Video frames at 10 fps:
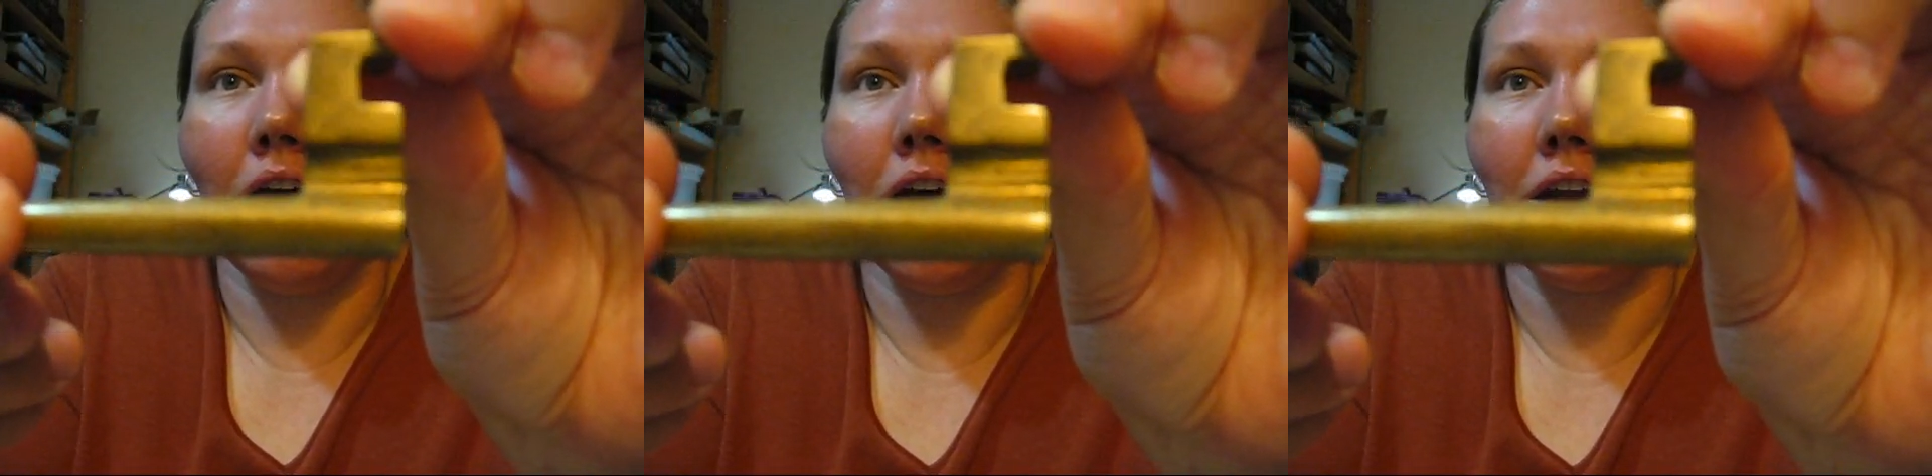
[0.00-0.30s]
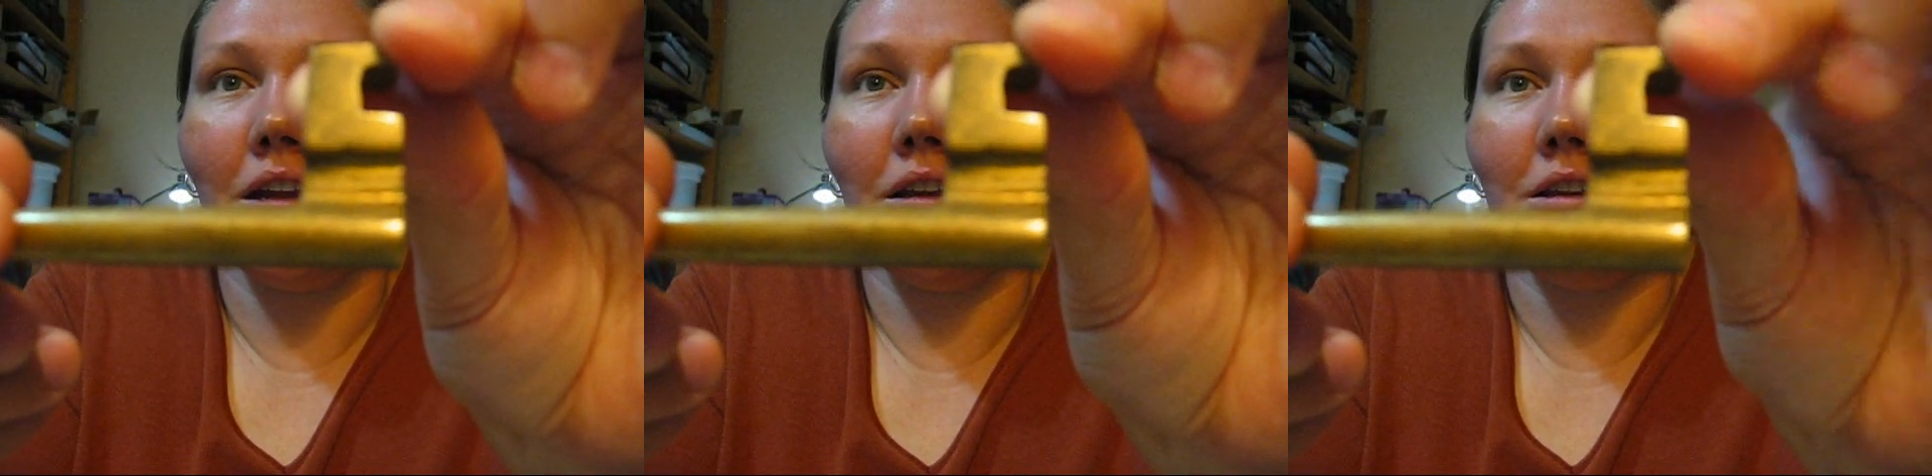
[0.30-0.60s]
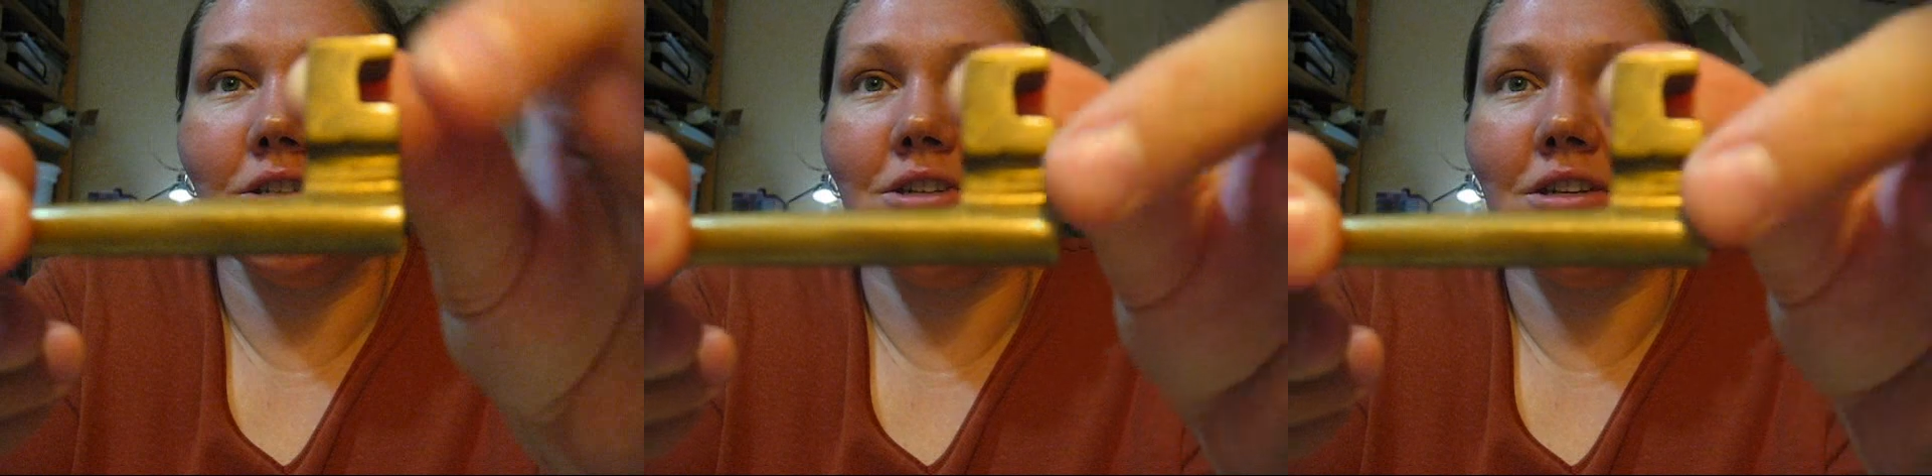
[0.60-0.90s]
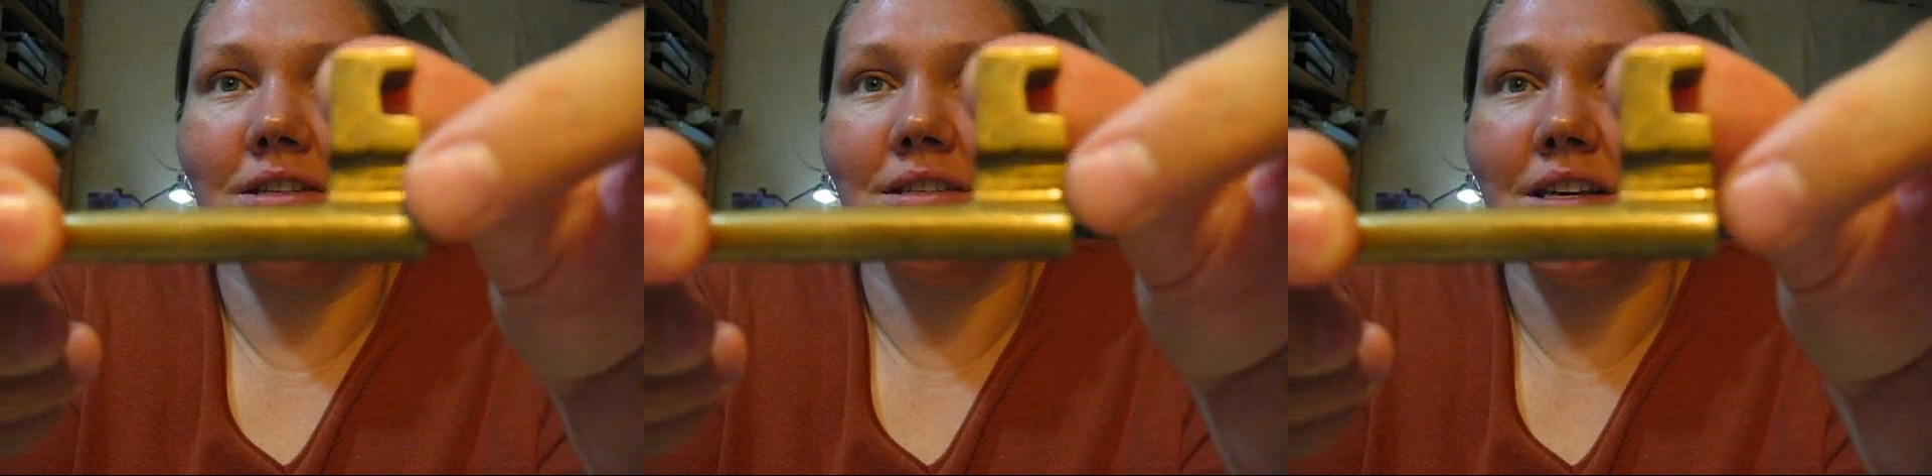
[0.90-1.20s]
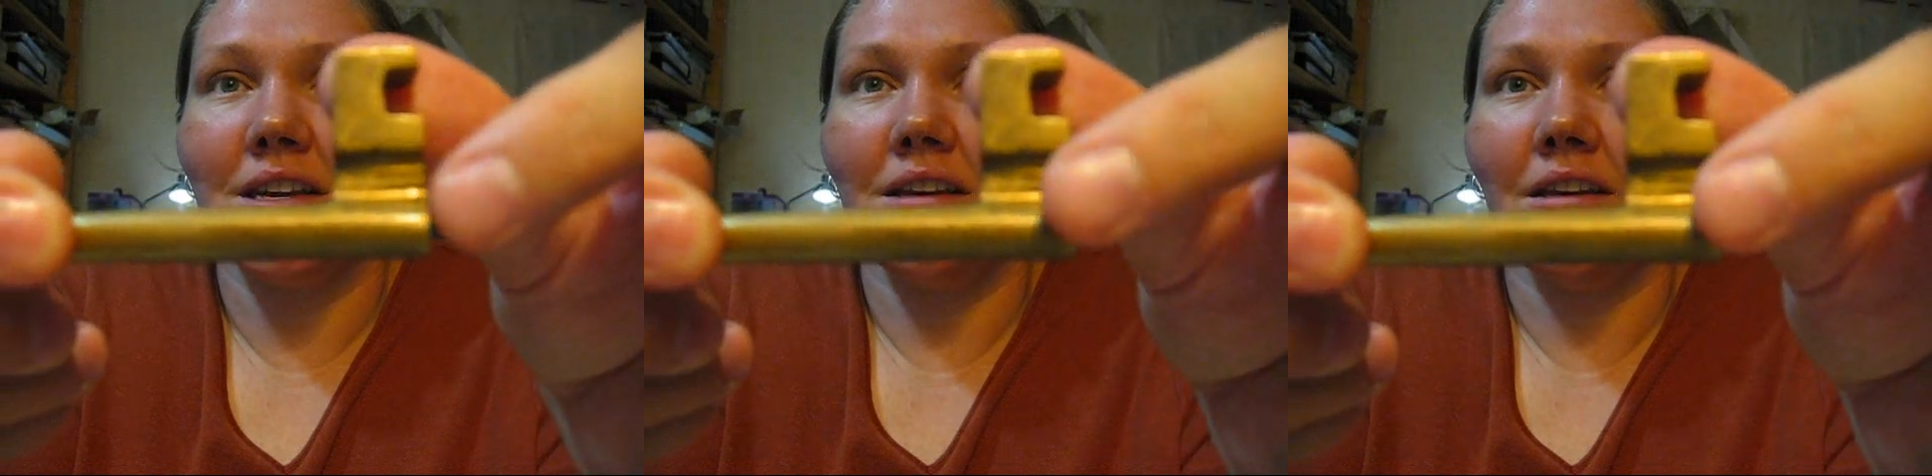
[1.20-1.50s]
on it that you can
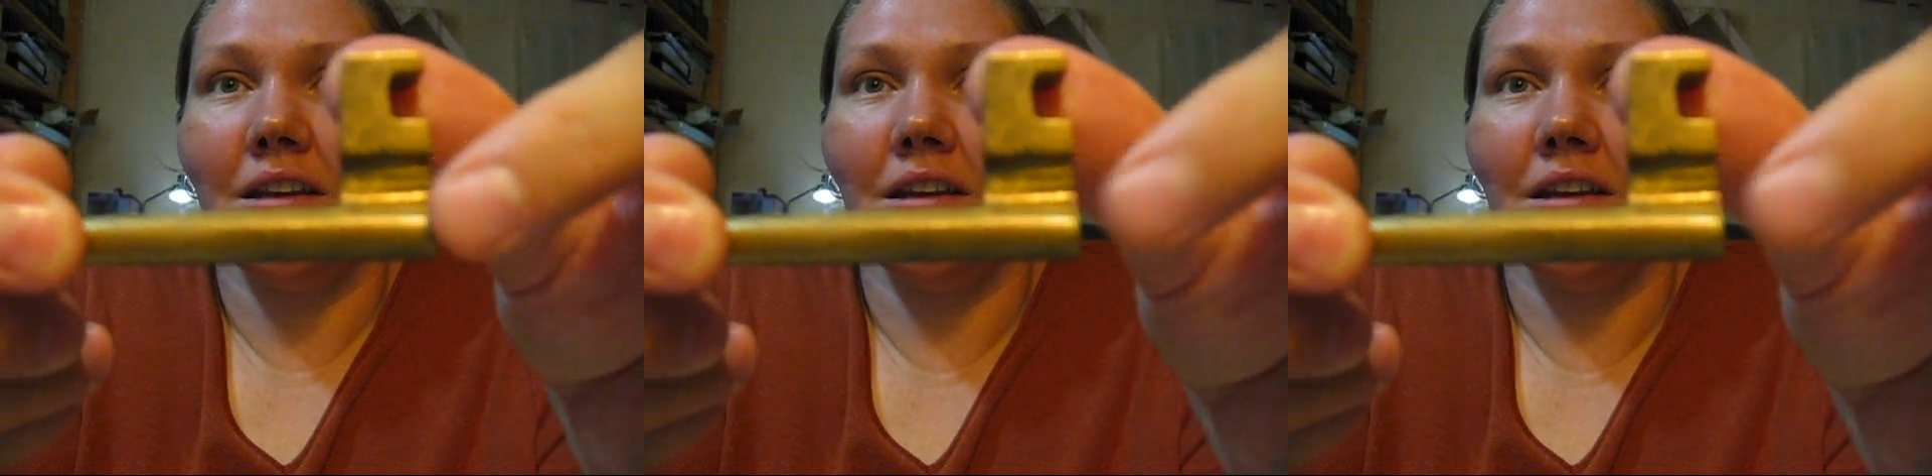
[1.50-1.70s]
see